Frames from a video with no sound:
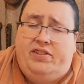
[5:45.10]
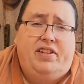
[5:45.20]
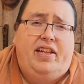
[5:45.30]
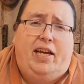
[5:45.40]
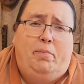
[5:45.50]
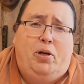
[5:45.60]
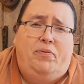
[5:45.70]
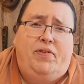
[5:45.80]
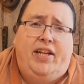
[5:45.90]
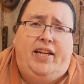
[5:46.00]
They said they had me
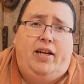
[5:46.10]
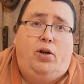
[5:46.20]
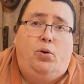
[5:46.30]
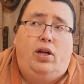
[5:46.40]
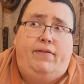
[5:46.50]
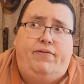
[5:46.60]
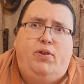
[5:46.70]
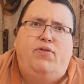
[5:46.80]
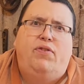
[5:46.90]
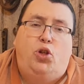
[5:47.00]
on video. If
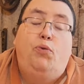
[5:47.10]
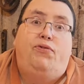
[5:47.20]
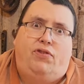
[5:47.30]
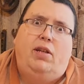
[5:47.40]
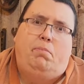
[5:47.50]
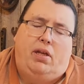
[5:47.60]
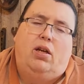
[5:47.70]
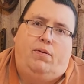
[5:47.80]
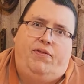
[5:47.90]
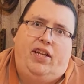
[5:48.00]
you've seen
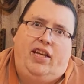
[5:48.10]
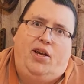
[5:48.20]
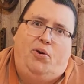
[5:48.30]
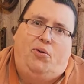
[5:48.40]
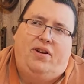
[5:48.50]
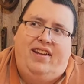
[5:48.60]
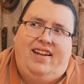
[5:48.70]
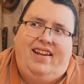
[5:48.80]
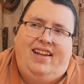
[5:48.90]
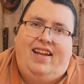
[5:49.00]
me on video,
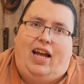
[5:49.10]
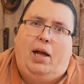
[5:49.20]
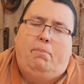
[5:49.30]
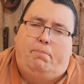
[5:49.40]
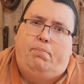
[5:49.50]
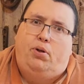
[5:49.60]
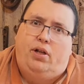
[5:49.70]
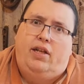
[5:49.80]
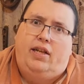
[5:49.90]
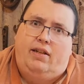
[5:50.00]
I'm
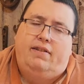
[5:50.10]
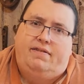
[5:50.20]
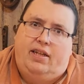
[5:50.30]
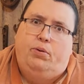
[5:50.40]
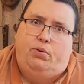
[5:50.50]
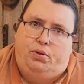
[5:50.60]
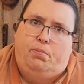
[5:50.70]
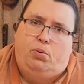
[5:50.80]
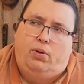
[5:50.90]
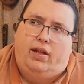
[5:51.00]
pretty
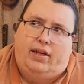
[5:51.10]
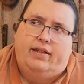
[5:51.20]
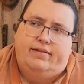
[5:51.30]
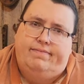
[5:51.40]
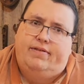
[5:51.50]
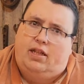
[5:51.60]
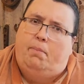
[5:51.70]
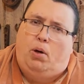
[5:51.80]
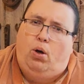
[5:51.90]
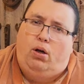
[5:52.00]
indistinguishable. Like,
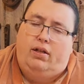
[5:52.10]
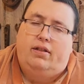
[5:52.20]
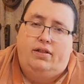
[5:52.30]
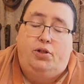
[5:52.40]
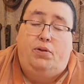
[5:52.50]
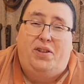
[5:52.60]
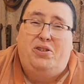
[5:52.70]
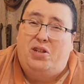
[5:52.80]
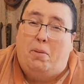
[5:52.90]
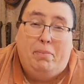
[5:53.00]
come on,
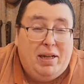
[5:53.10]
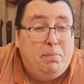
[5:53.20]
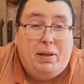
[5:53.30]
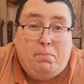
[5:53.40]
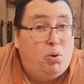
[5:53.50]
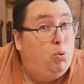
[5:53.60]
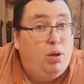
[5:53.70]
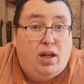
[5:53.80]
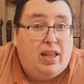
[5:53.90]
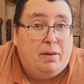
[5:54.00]
there's not many people
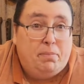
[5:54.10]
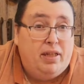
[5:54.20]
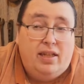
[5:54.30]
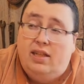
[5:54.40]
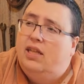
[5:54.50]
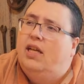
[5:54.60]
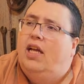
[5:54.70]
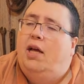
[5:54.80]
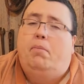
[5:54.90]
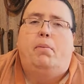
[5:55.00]
who look like me,
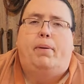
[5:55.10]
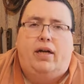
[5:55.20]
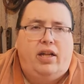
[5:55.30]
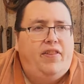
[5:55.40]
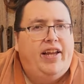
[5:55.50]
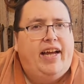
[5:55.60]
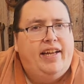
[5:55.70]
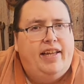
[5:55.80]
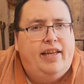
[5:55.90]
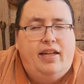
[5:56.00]
but apparently the
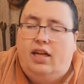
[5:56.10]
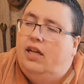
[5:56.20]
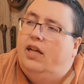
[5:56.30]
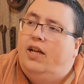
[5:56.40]
guy did.